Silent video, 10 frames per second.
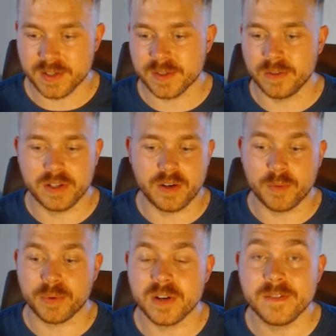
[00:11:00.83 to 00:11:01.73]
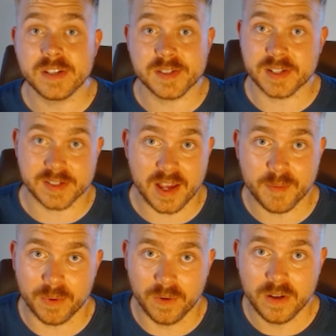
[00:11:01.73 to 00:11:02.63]
So, in our previous
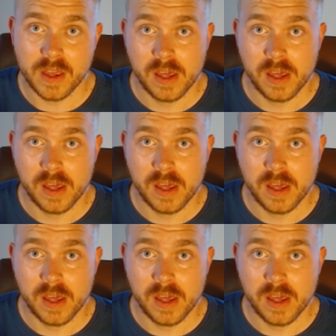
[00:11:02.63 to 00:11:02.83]
example,